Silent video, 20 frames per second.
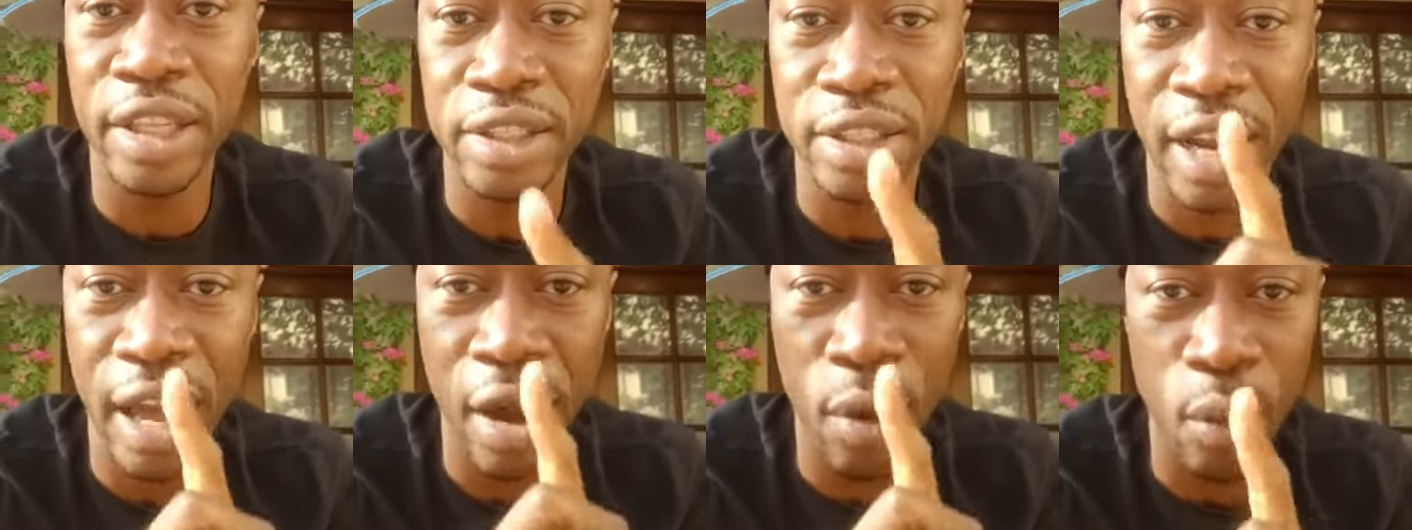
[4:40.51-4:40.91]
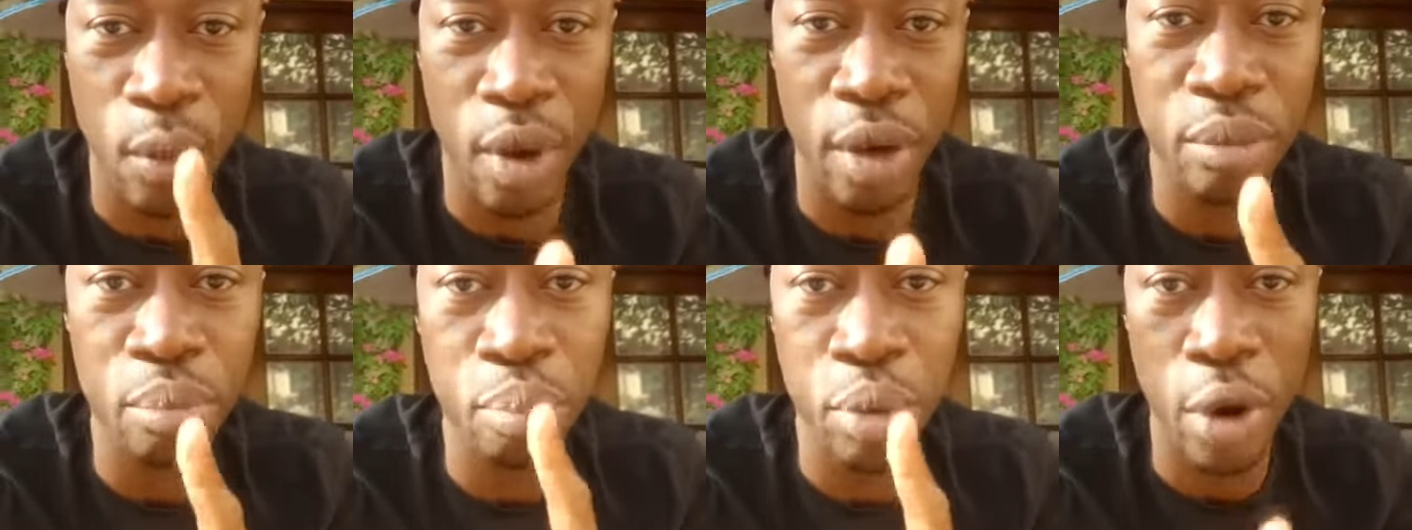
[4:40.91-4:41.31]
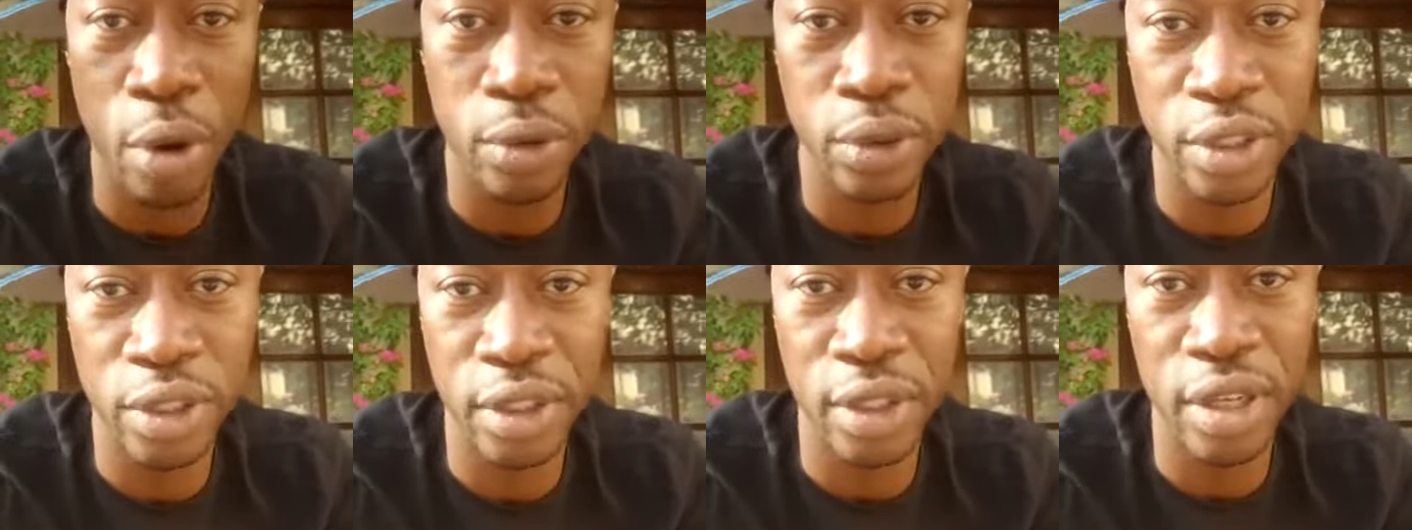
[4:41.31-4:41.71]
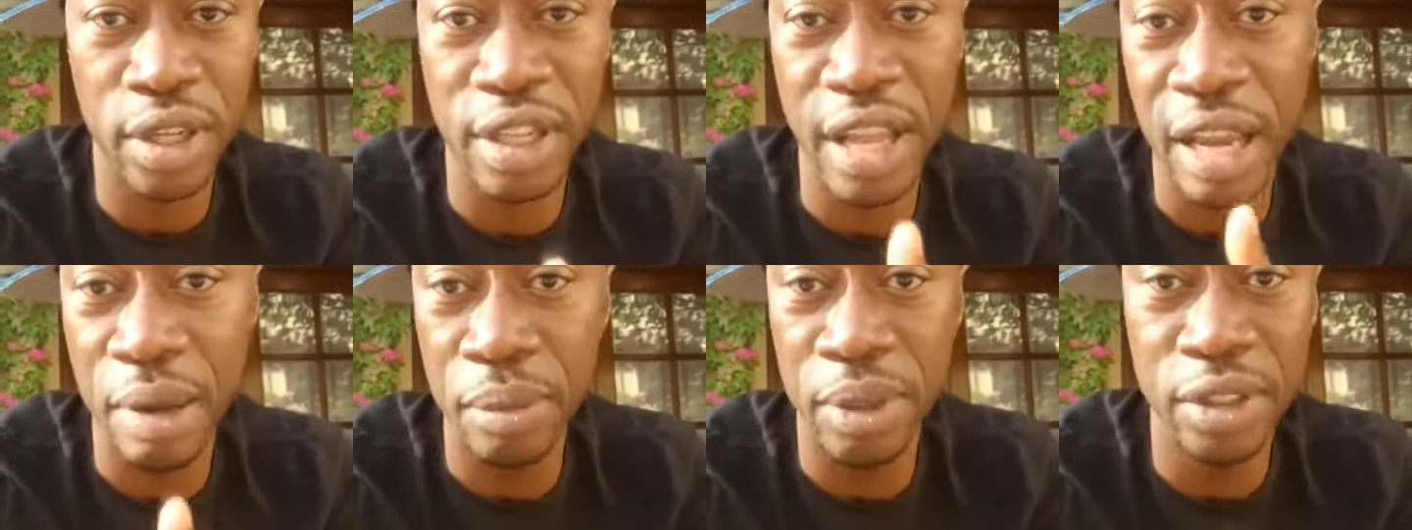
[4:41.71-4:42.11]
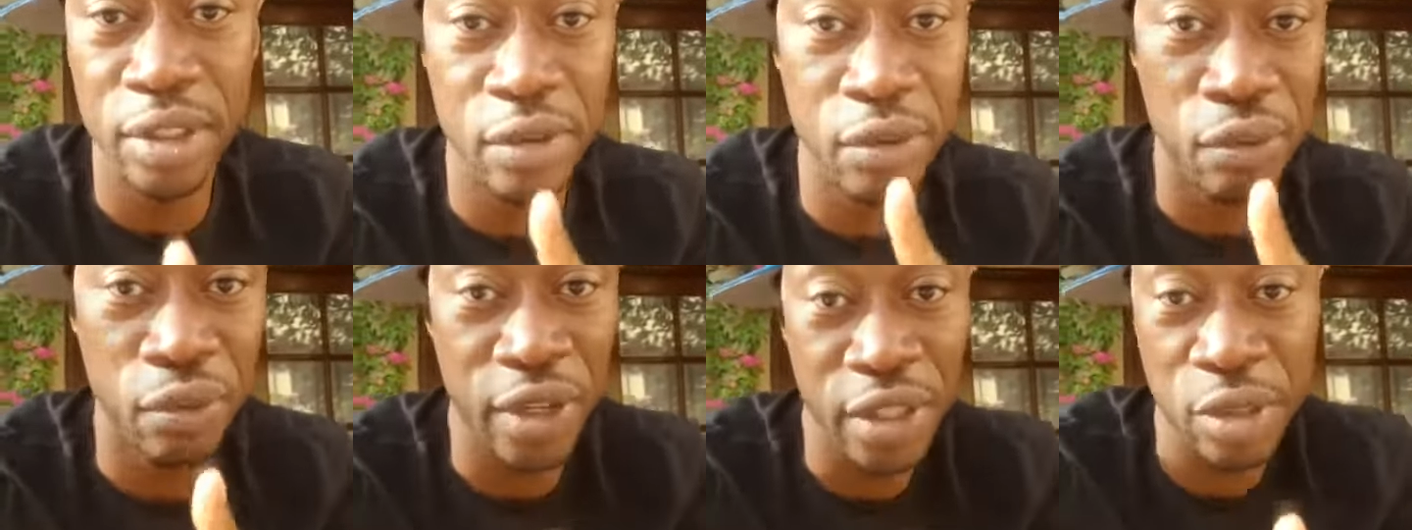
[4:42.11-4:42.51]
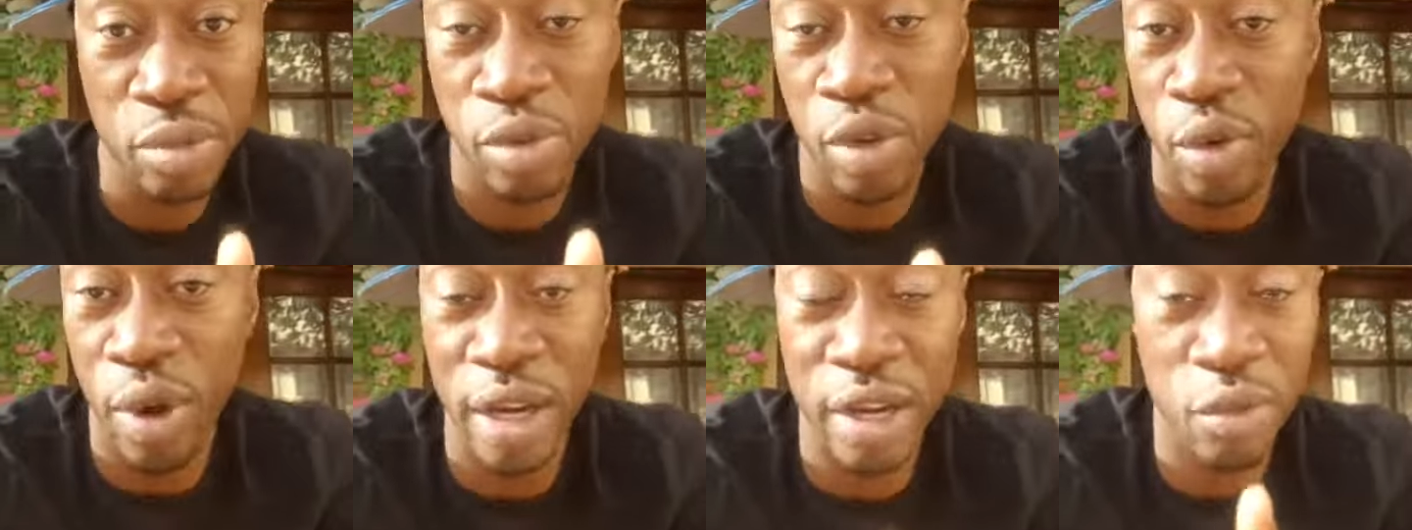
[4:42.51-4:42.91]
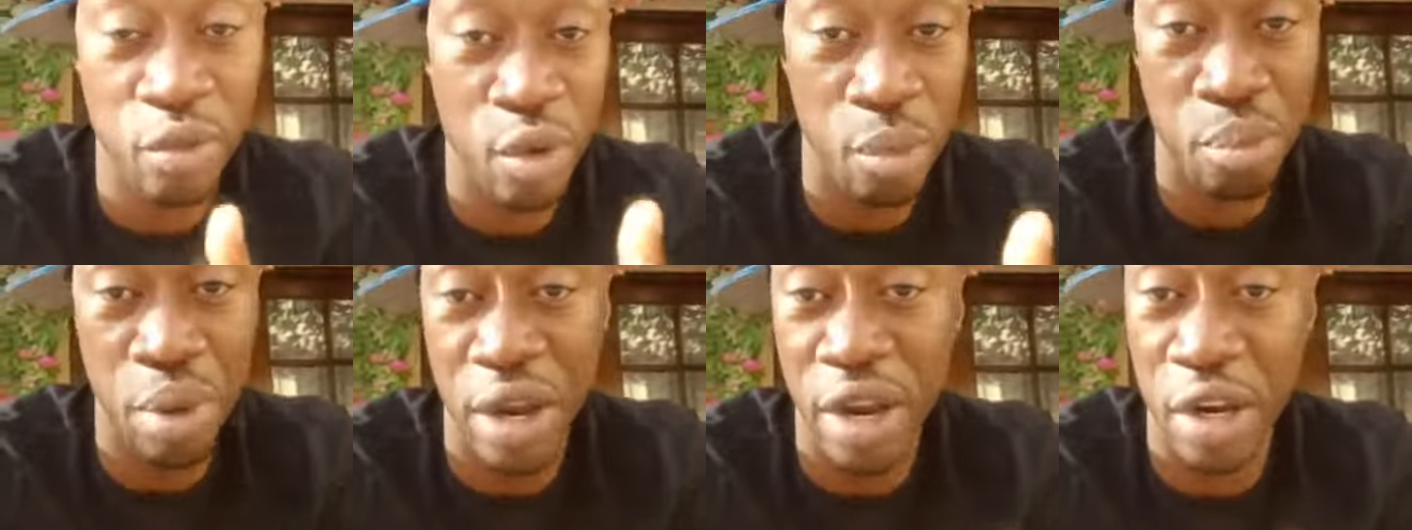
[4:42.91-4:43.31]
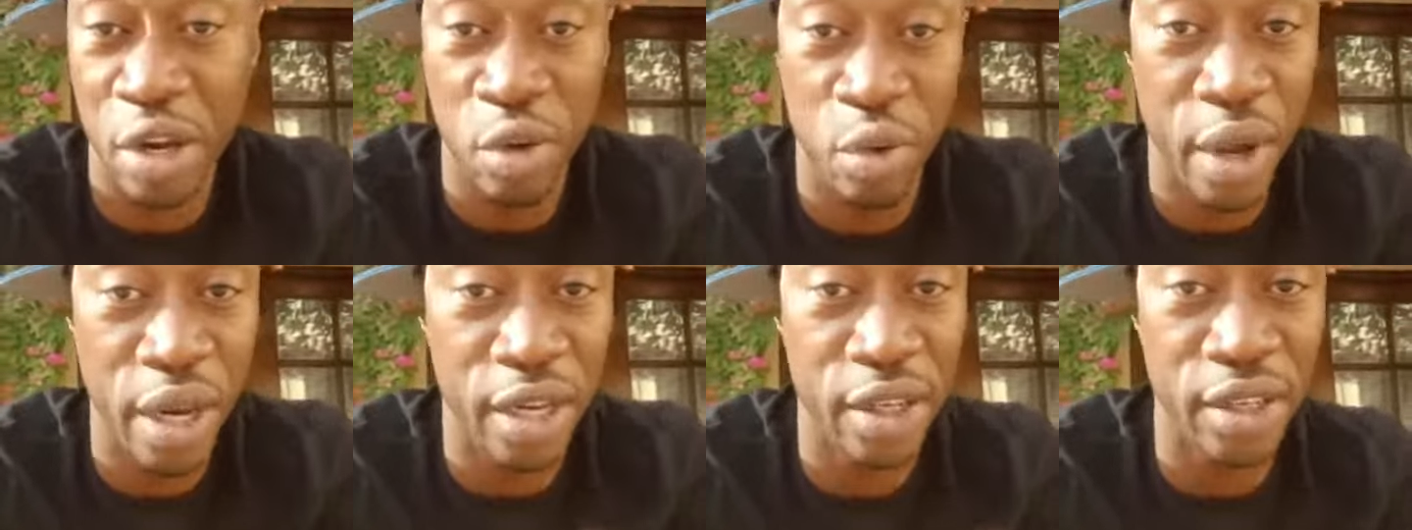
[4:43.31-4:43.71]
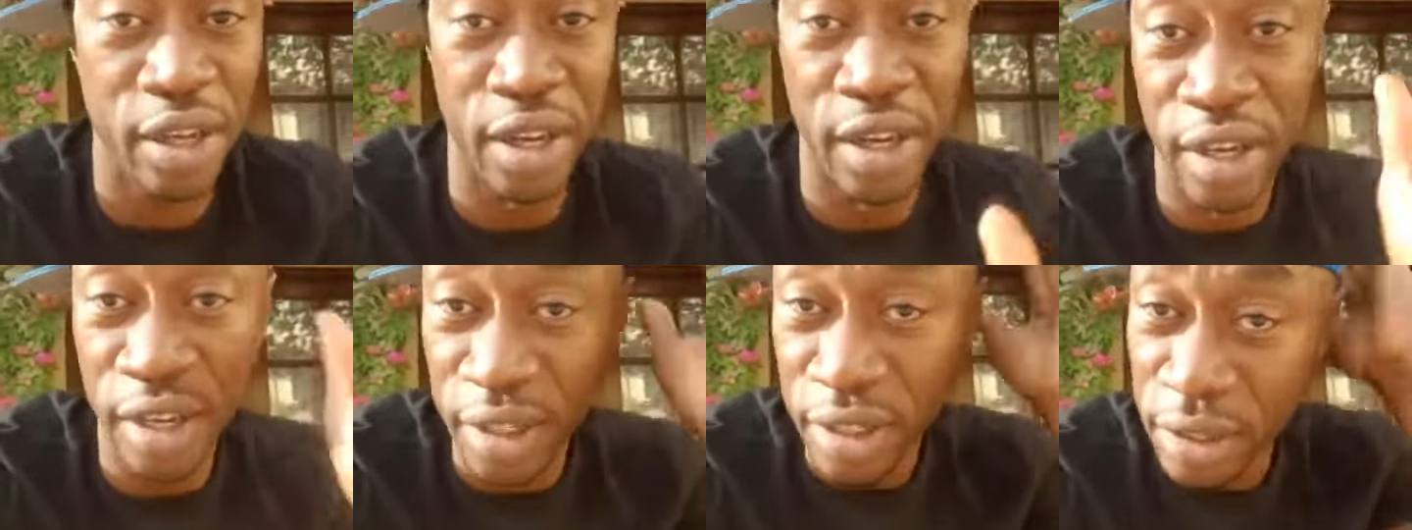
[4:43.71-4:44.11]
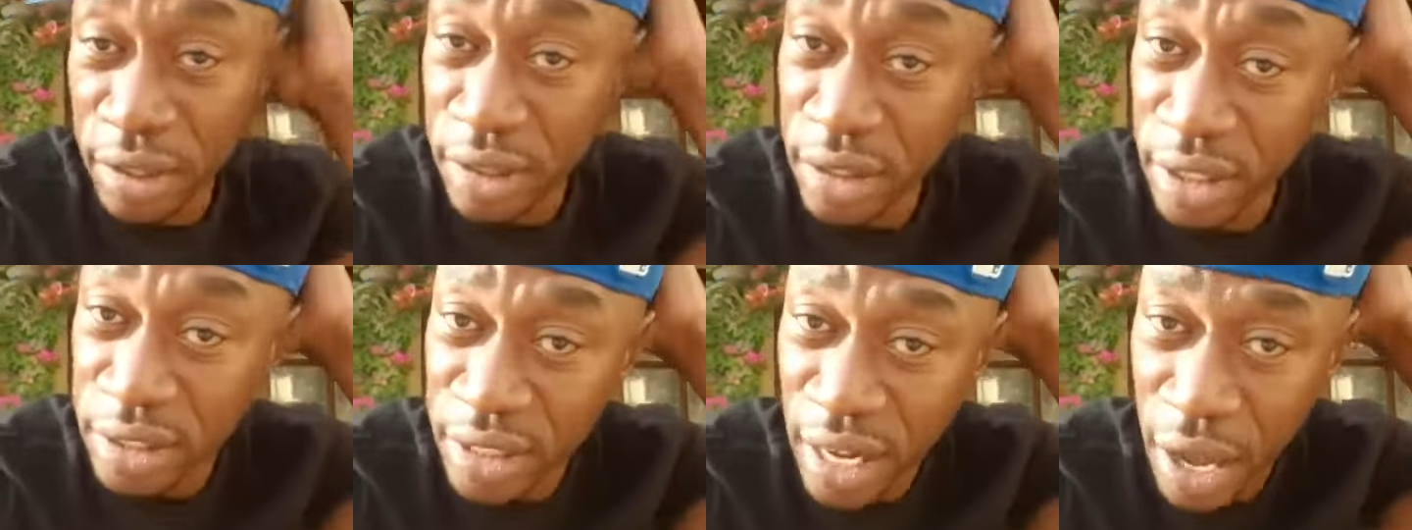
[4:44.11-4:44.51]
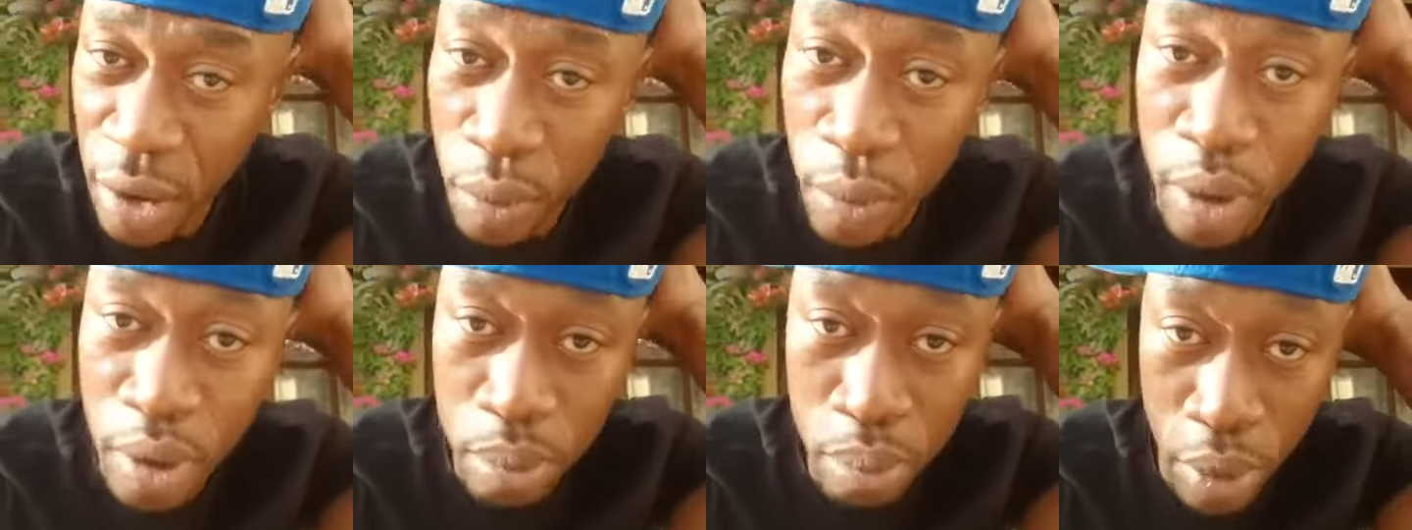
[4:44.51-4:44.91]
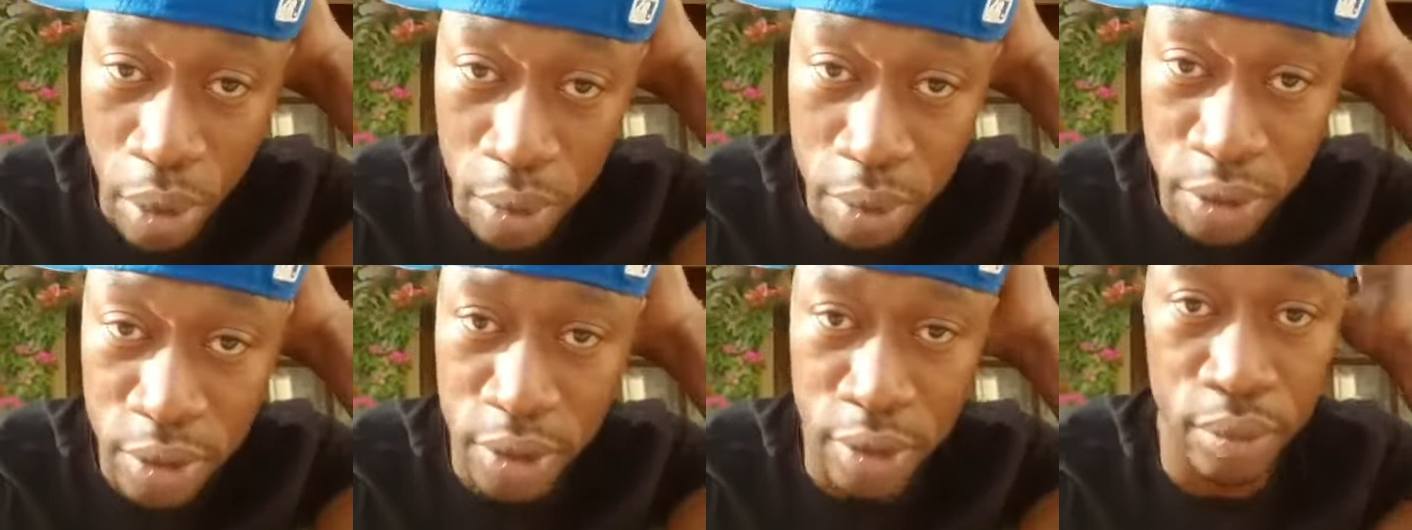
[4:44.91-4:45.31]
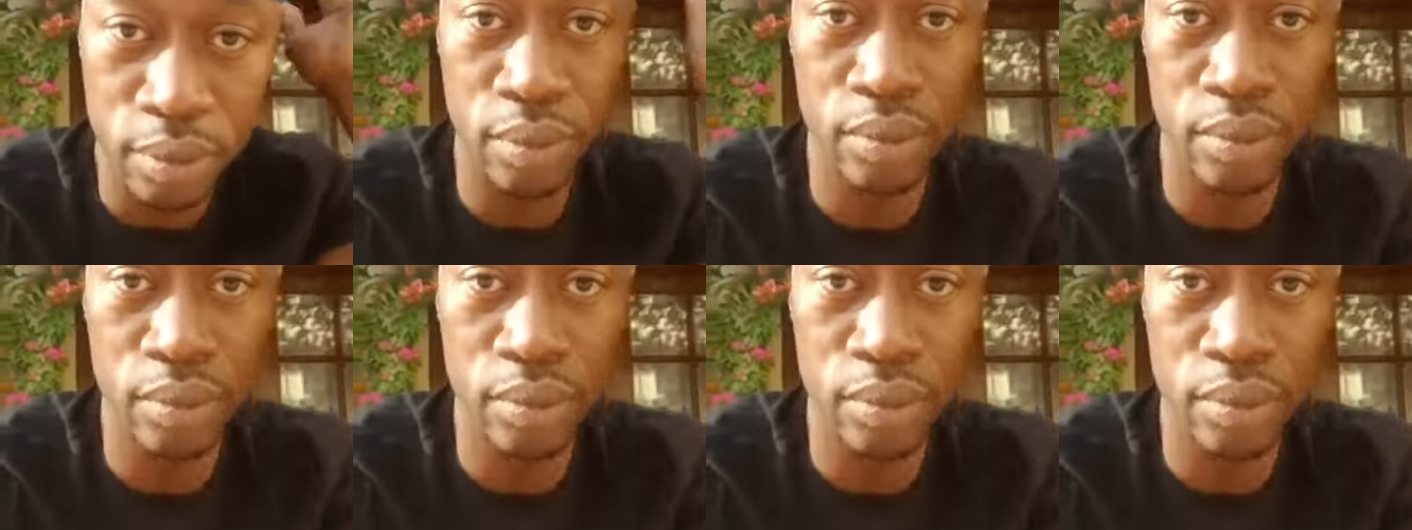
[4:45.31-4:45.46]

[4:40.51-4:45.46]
There's not one person claiming to fix credit, repair credit. There's not one person